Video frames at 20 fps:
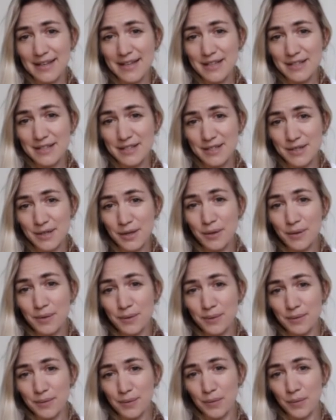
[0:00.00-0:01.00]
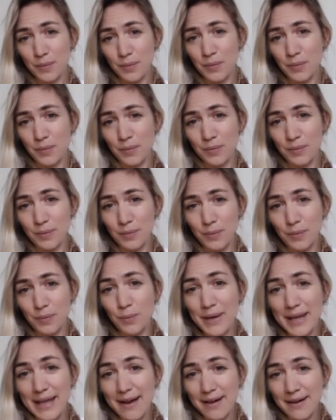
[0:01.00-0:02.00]
So
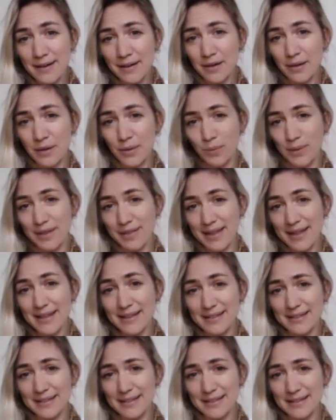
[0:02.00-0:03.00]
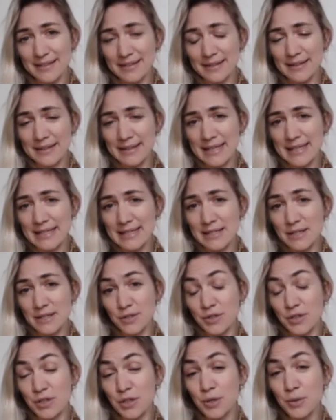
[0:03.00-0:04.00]
we are within this
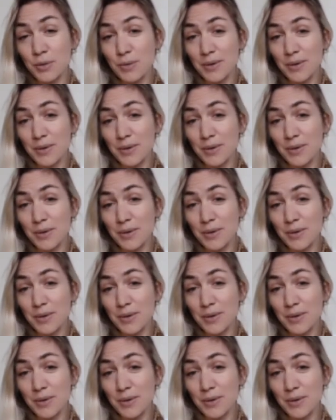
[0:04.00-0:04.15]
new